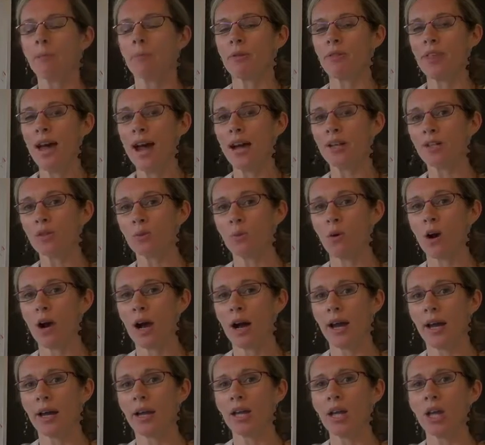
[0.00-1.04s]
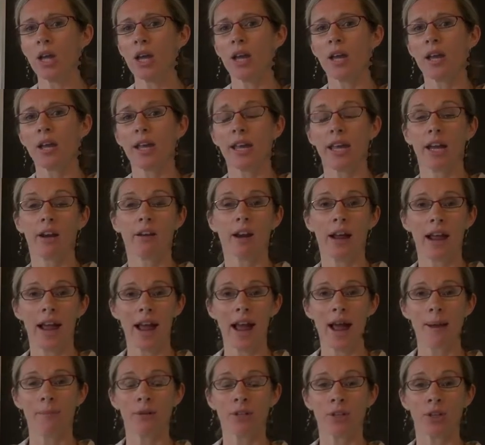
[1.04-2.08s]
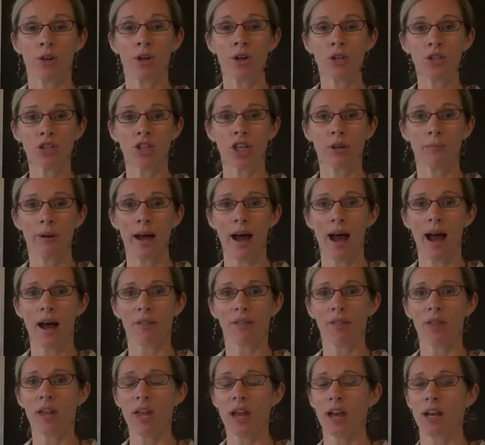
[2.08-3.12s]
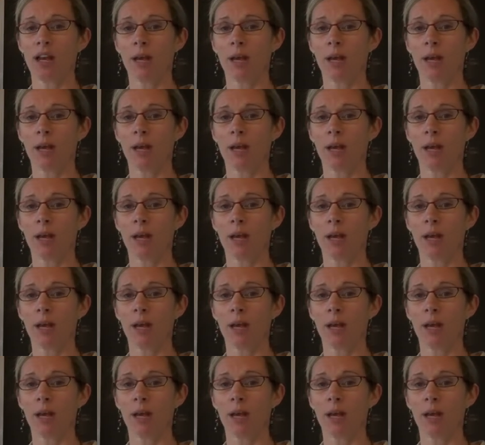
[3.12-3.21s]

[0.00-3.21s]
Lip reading: But that's why here I am as an osteopath,